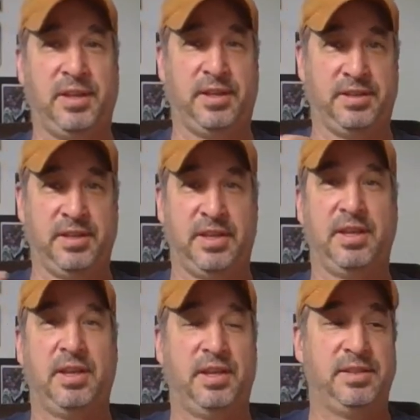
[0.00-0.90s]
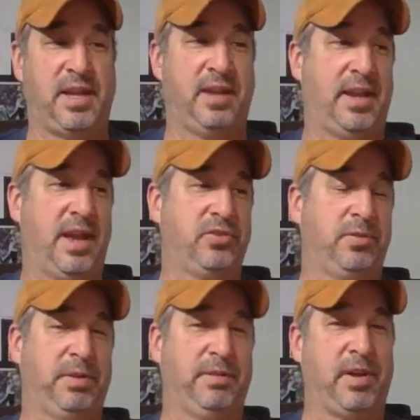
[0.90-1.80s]
Is that, and
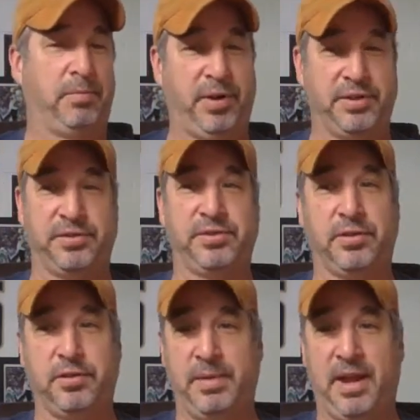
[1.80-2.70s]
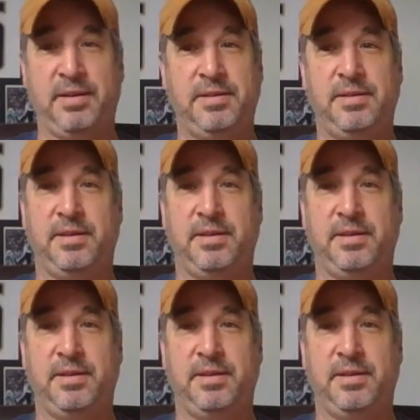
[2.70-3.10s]
actually, believe it or not, pretzels aren't too bad.